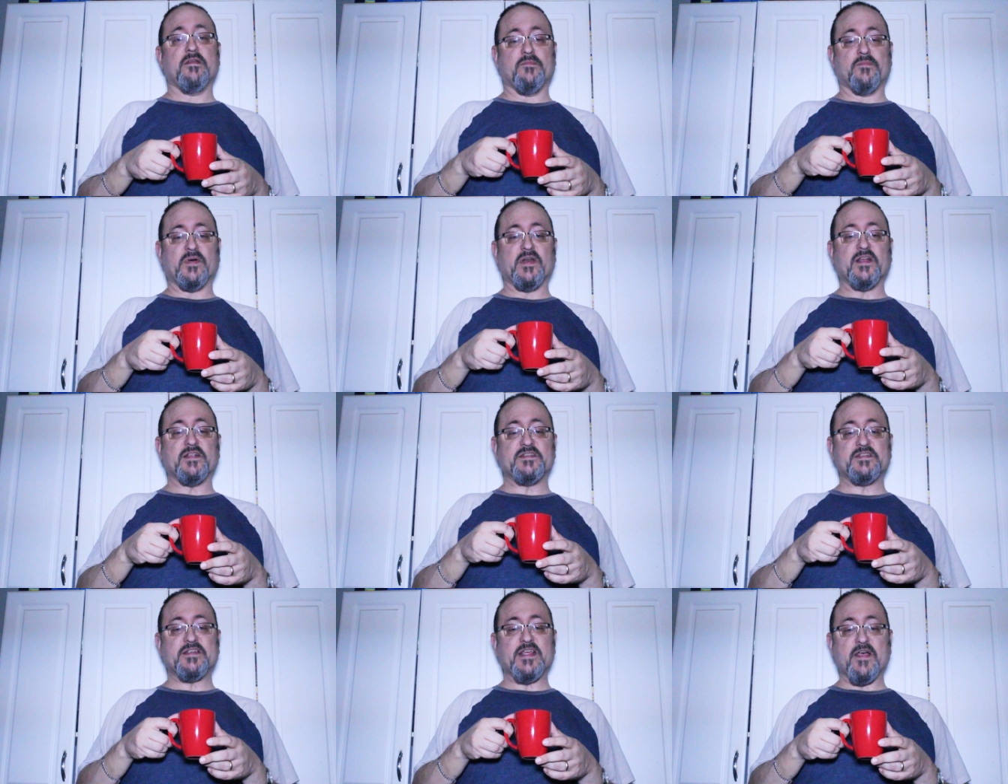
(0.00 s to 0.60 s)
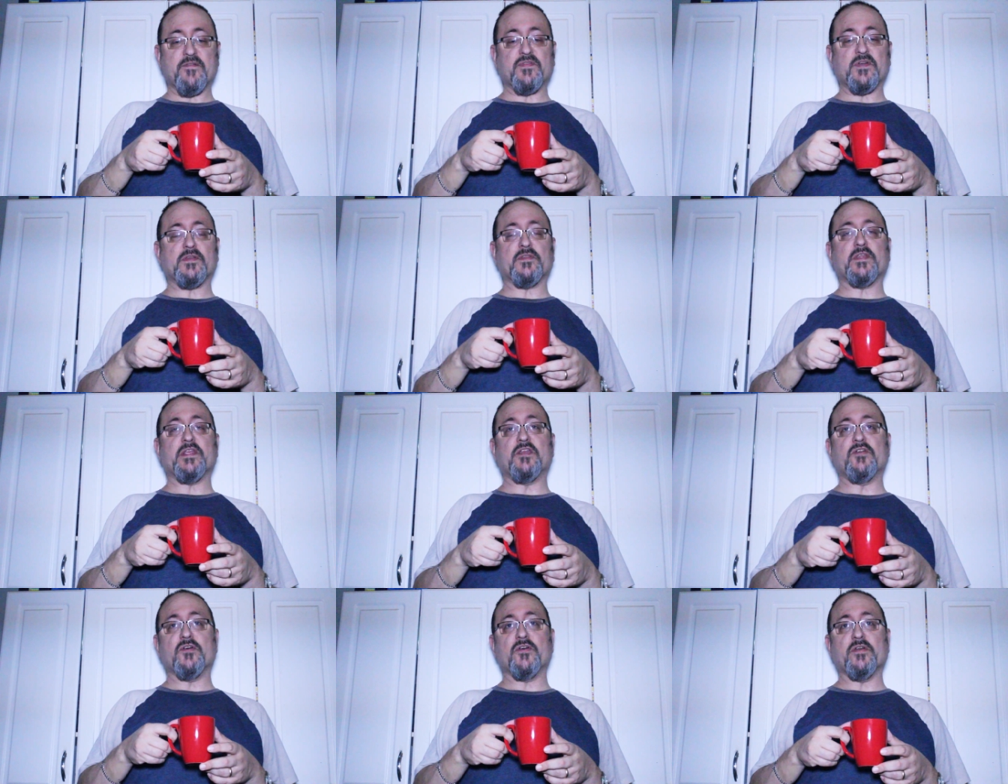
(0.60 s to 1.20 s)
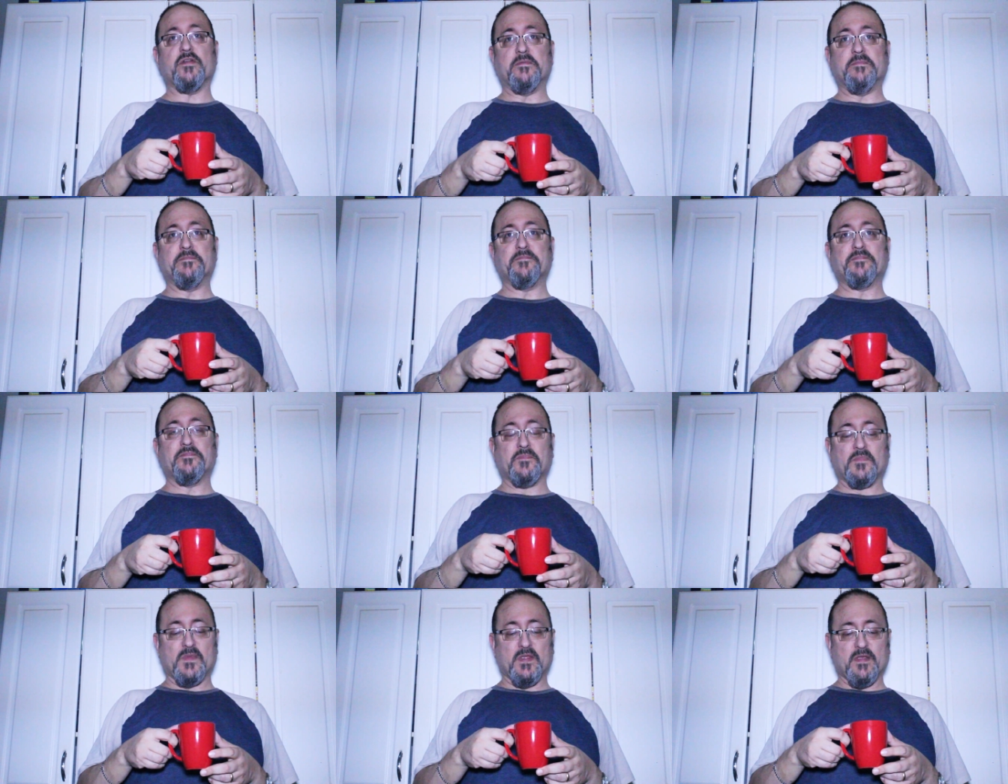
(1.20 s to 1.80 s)
but it's definitely good.
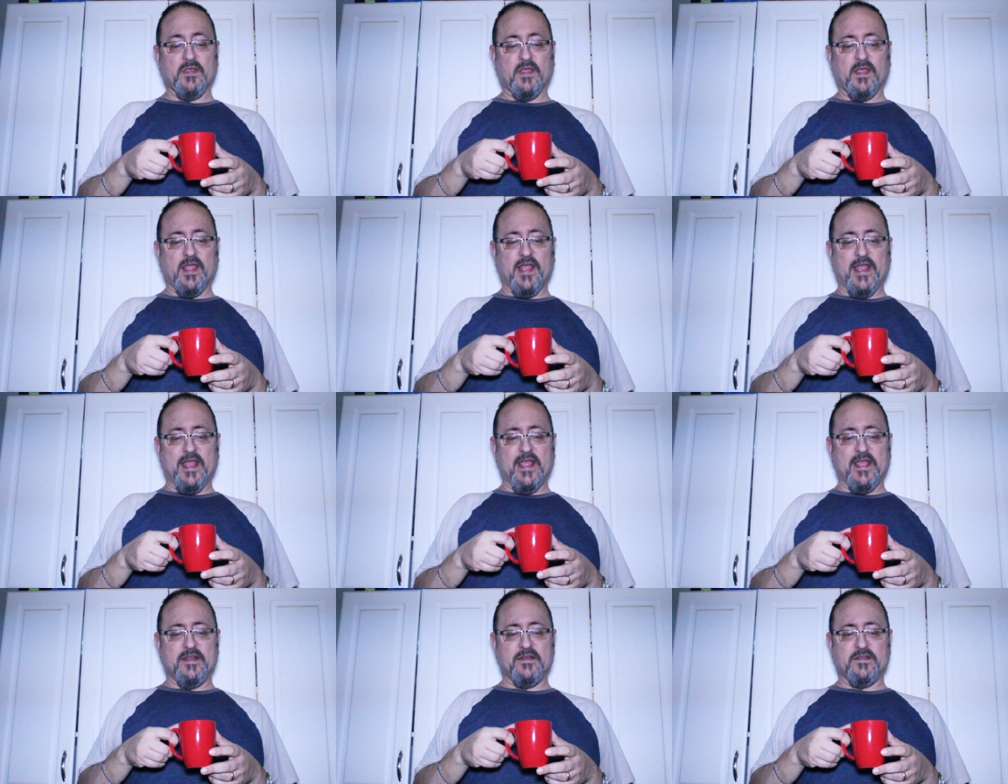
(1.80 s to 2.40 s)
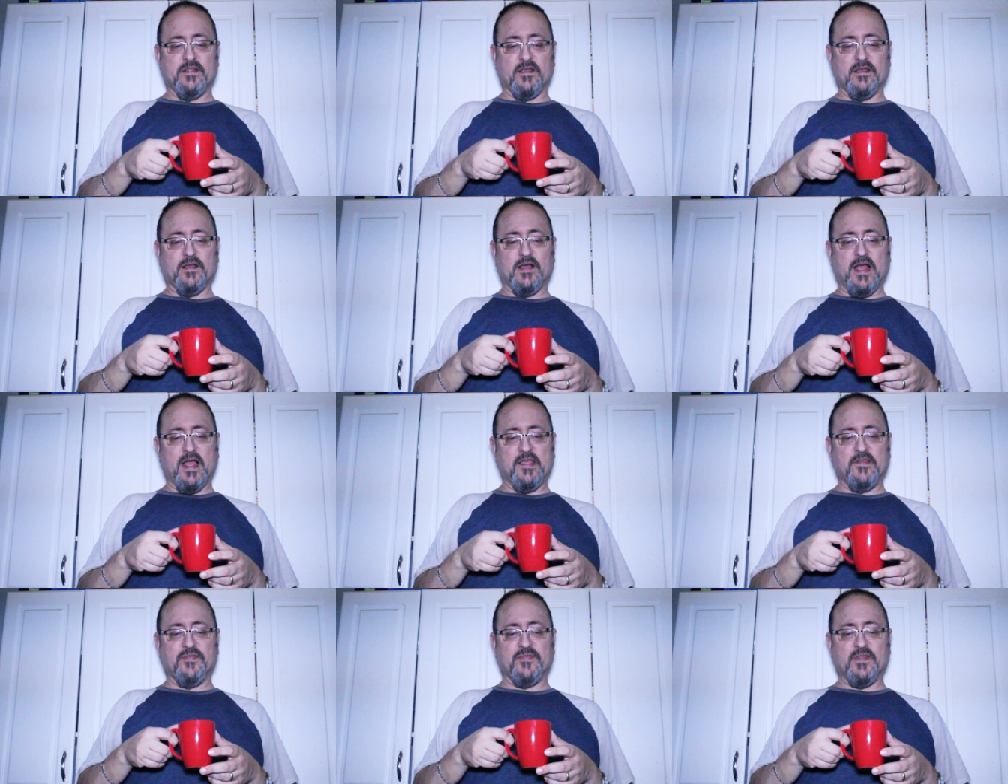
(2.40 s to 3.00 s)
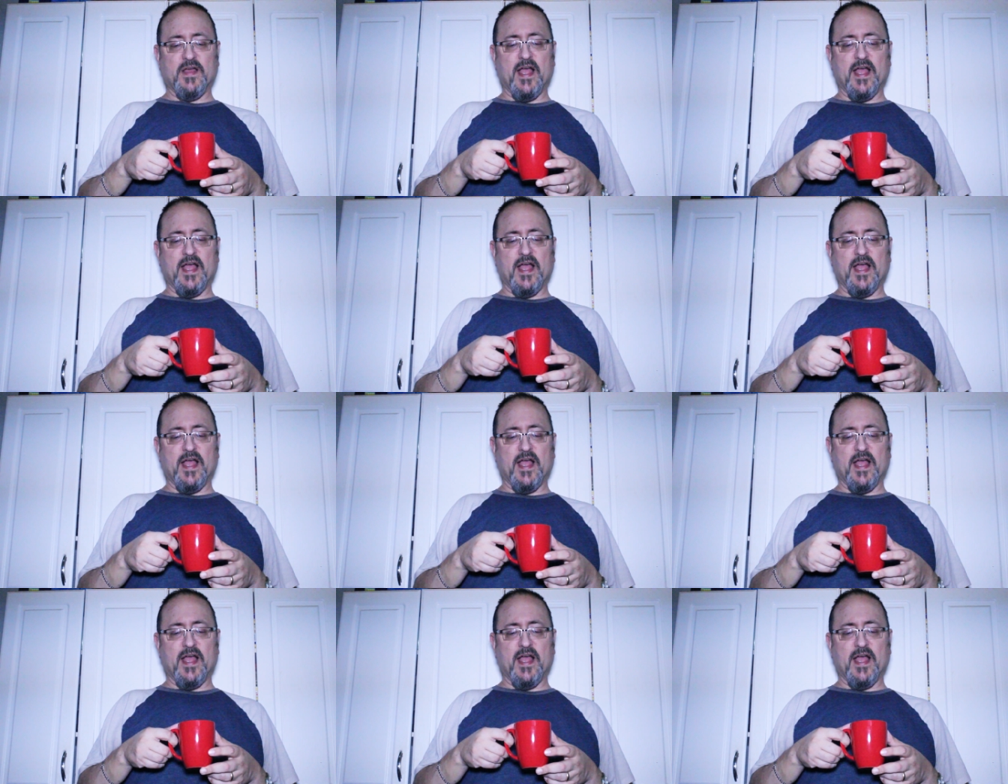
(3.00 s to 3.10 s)
And I